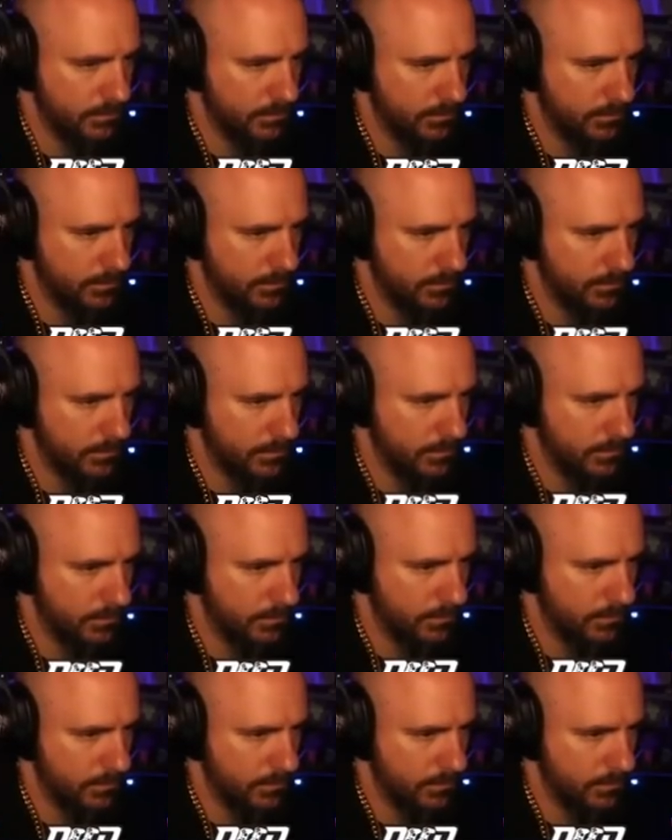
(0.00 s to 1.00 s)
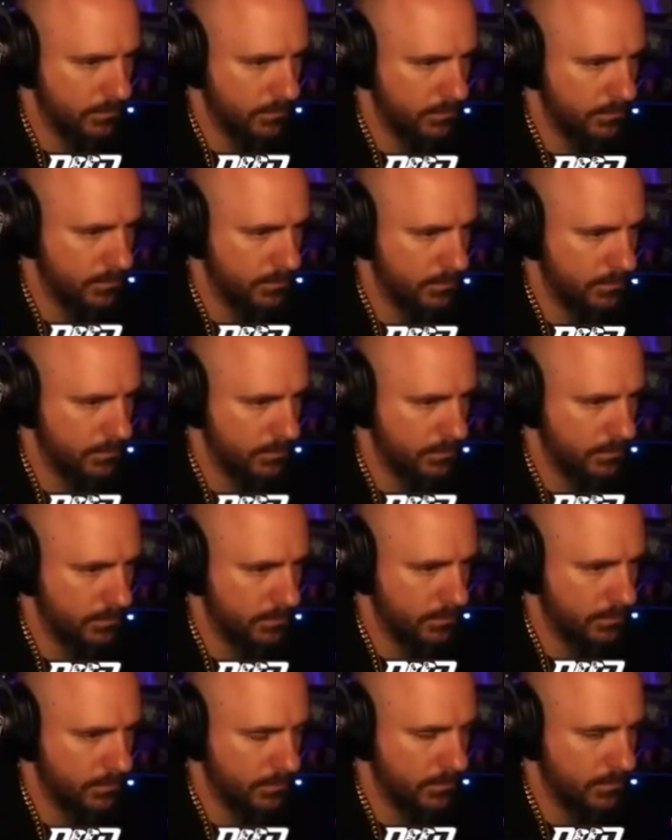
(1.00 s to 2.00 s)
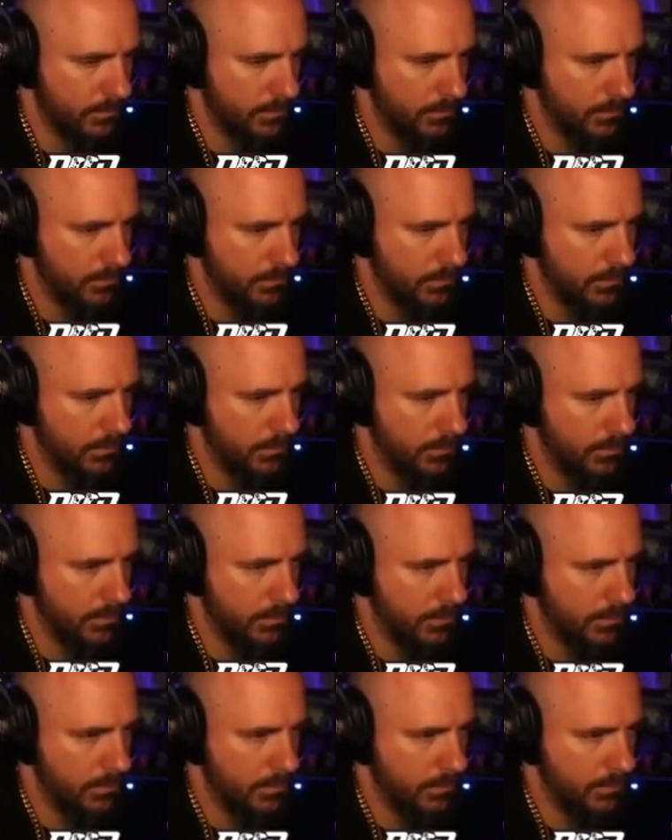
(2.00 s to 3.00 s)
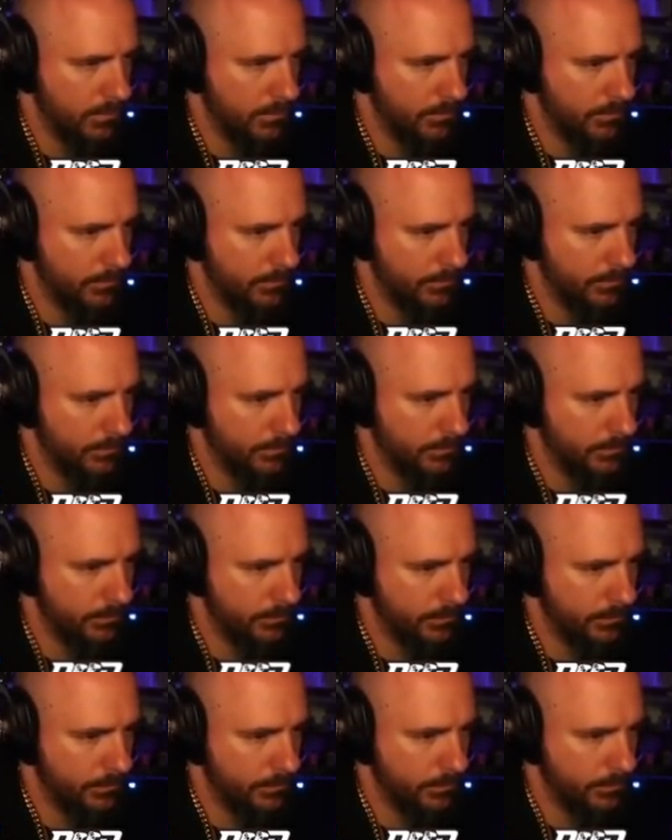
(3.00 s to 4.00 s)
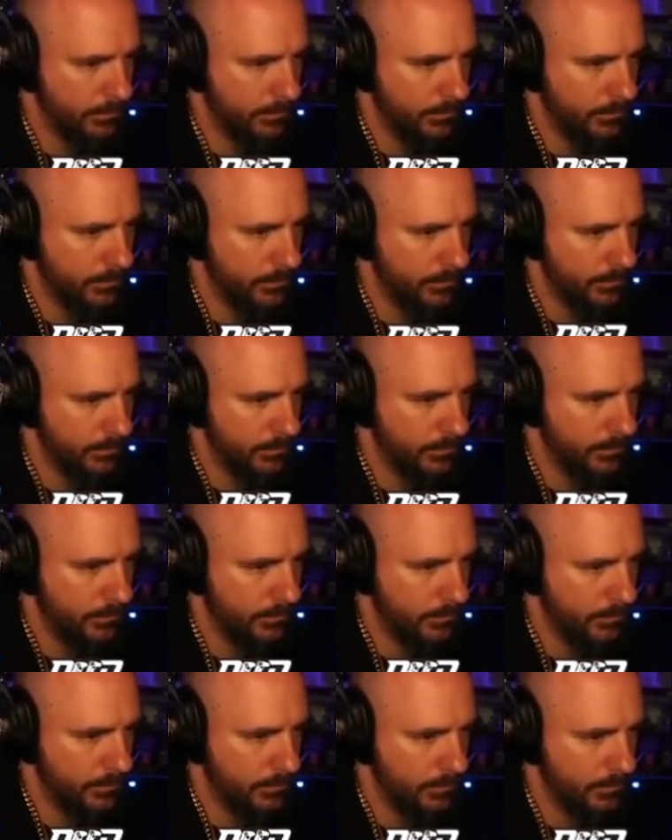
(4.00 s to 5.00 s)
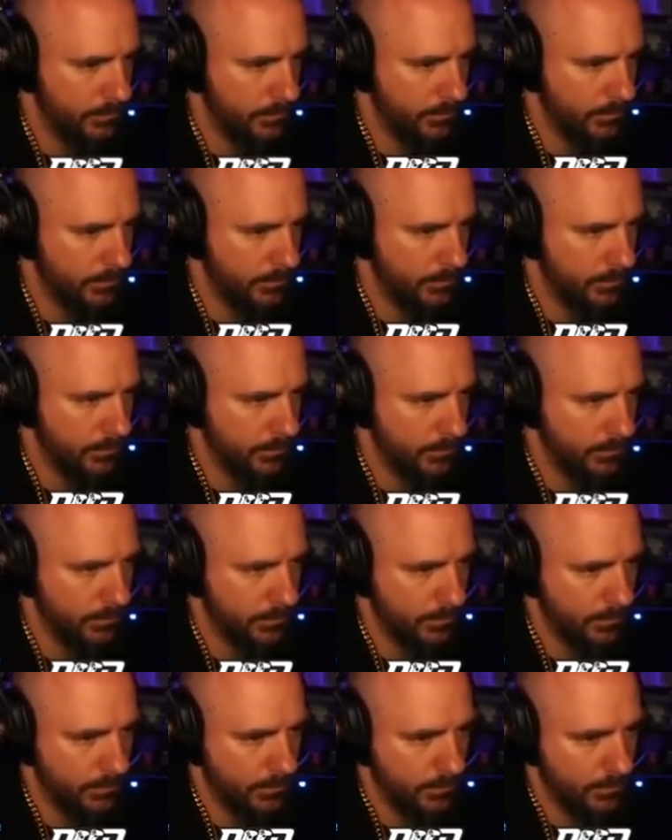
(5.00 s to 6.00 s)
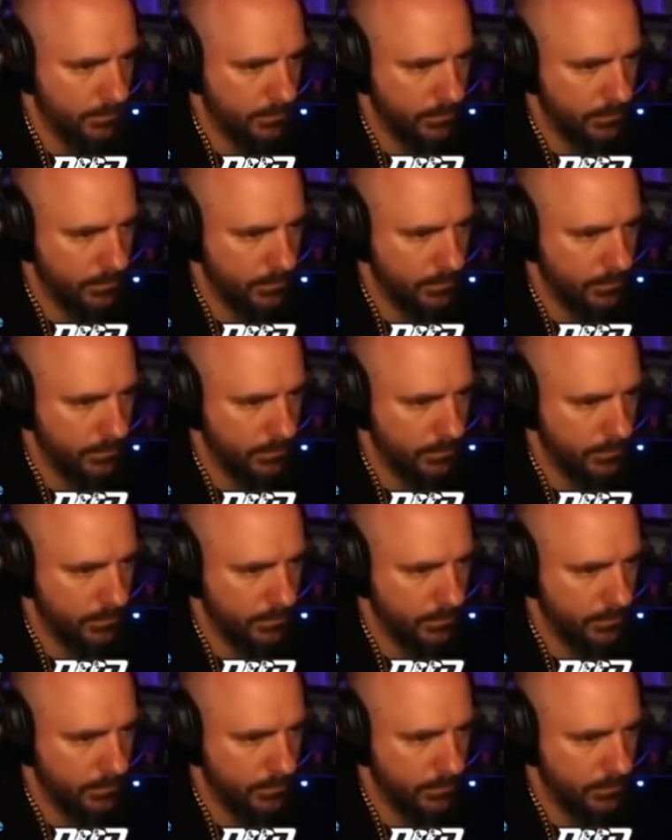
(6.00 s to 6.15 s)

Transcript: (silence)